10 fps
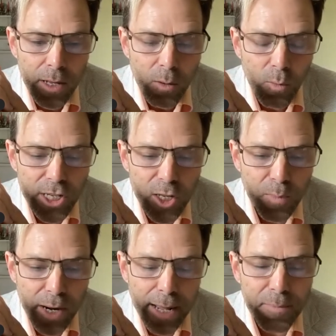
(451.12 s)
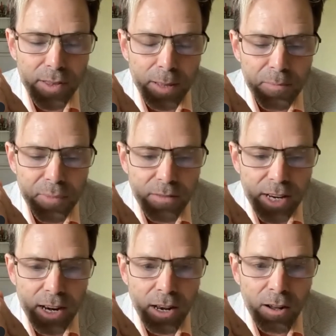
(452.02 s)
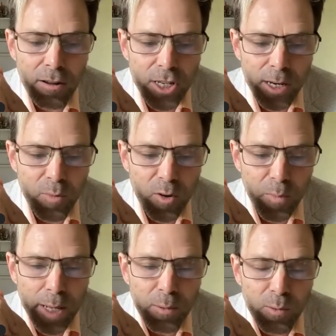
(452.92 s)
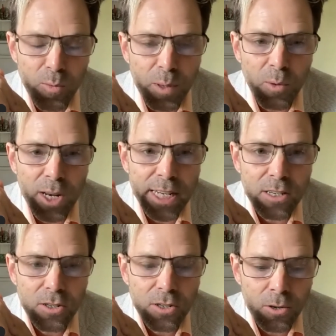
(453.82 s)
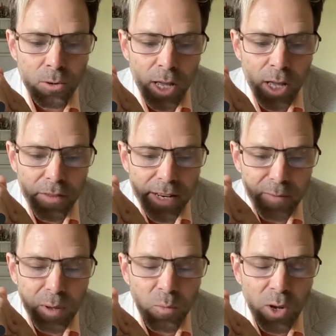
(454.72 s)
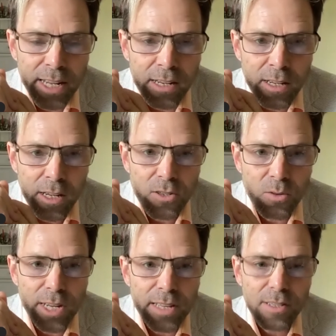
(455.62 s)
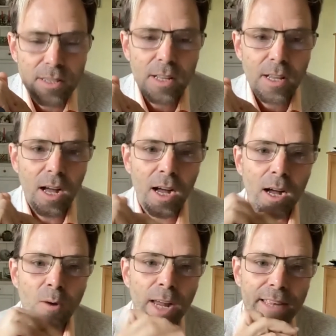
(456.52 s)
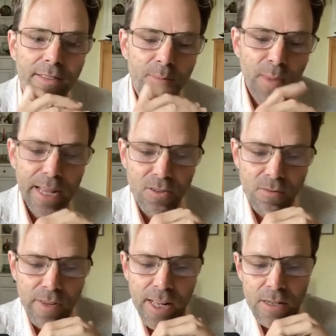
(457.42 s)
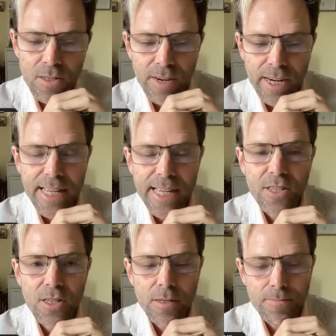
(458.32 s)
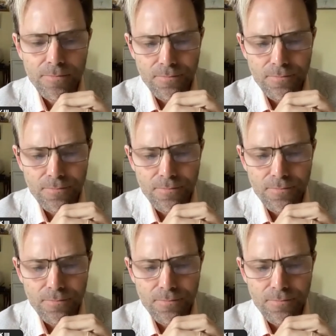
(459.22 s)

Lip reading: which is perhaps something that a larger number of people would be willing to do than have been willing to risk arrest in mass nonviolent direct action.